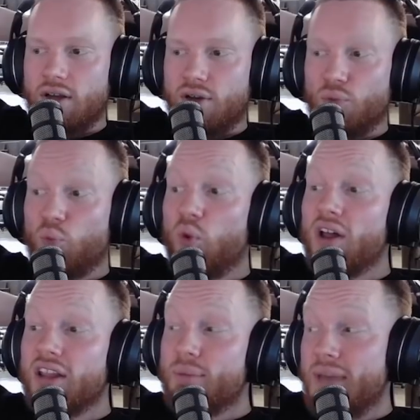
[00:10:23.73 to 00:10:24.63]

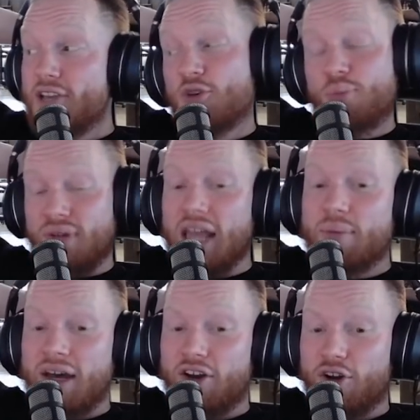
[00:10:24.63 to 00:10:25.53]
Will it make you play
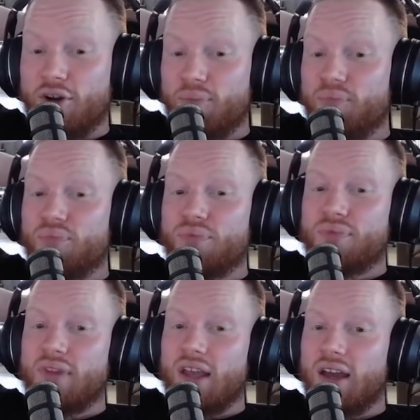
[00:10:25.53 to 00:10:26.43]
better?
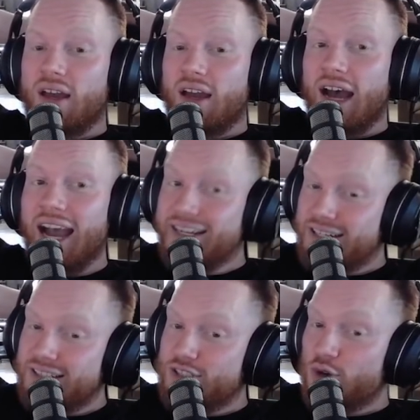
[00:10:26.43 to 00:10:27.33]
I
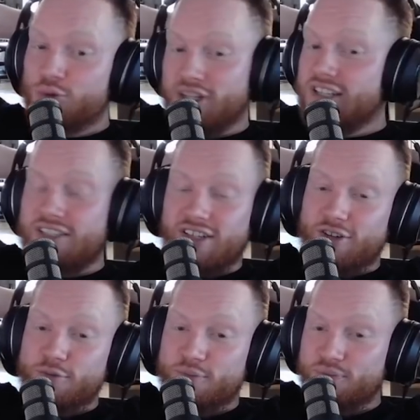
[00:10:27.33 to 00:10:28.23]
don't think so.
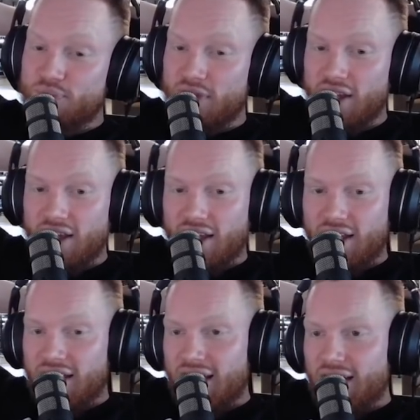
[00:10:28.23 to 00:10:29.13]

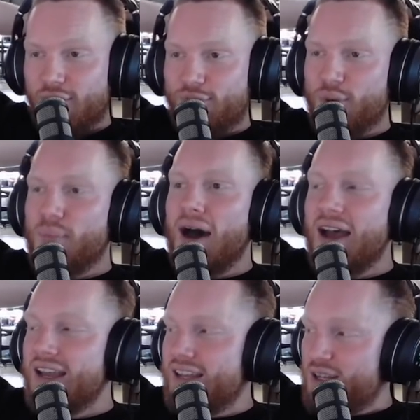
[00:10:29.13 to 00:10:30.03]
From
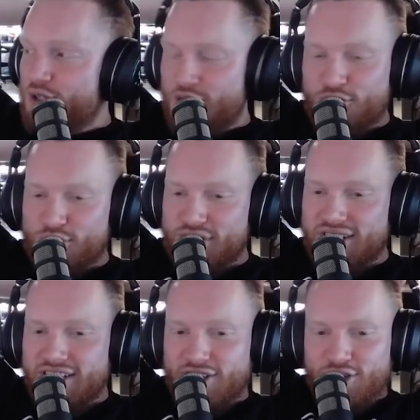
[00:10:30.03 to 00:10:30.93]
my years and
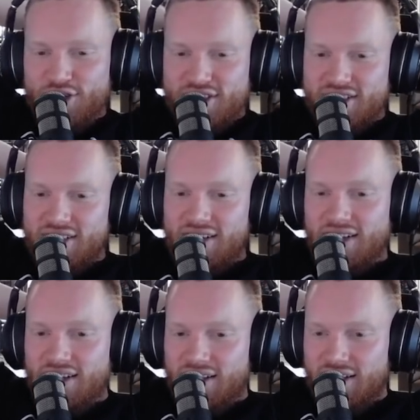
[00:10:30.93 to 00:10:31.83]
years,
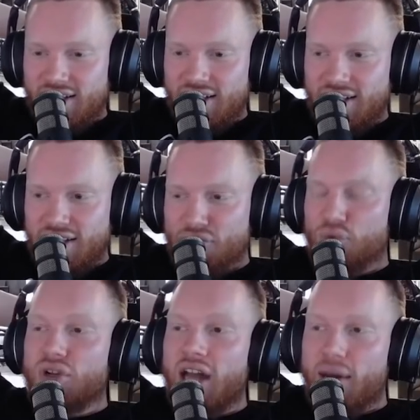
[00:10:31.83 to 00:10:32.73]
it
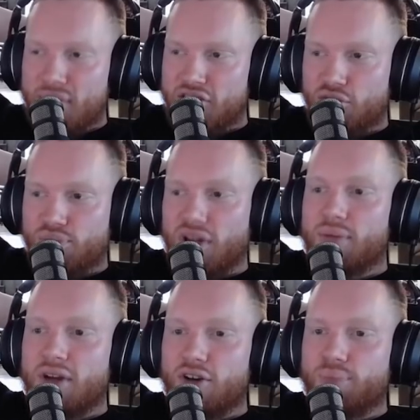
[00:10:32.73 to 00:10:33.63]
will not make you play
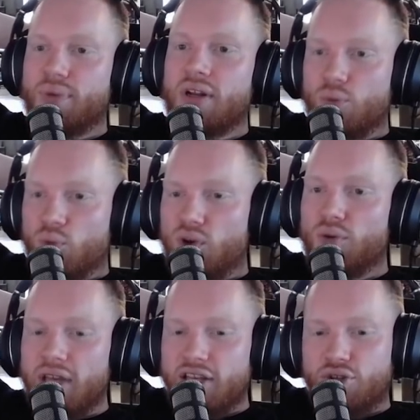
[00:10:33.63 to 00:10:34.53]
better, but it will
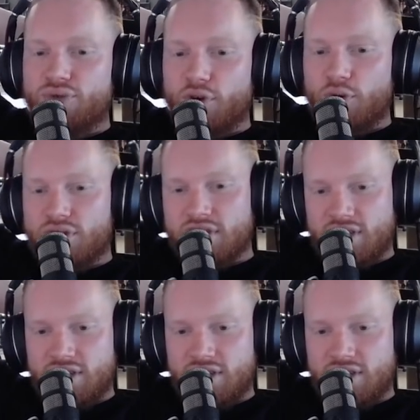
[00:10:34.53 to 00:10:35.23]
make you focused